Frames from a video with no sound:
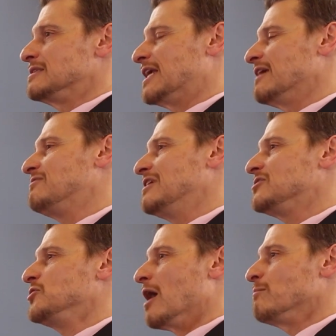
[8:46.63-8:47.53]
to give
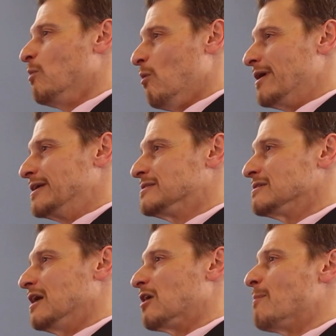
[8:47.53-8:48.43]
these young
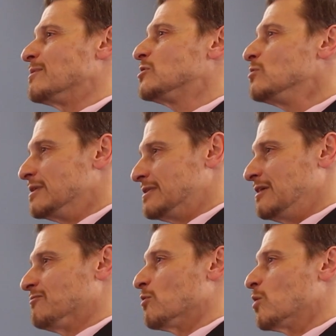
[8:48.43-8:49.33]
boys an
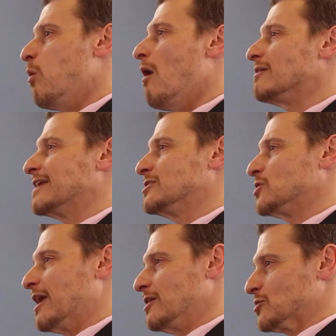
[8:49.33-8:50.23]
opportunity for a quality
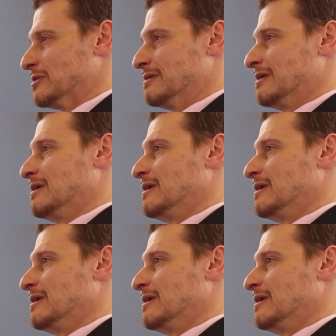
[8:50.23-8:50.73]
education